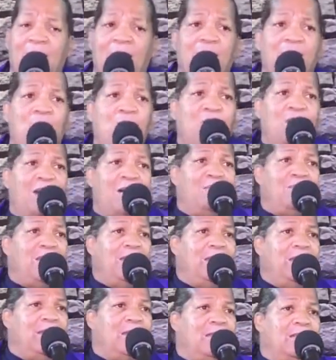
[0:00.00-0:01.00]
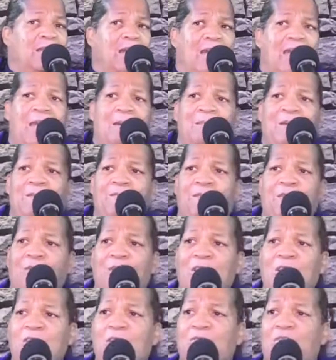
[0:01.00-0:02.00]
you come in, and
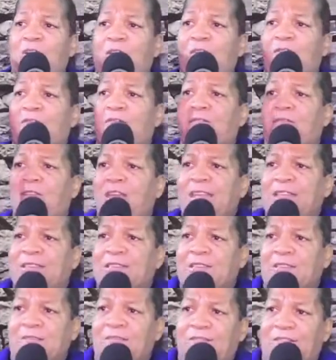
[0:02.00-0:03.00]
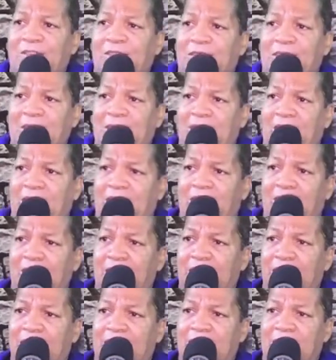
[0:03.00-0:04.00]
before you go reaching for
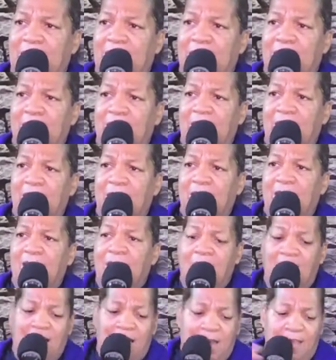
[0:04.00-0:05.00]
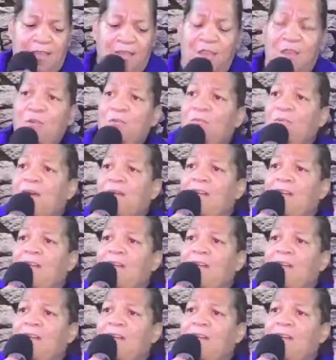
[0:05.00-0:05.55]
things, you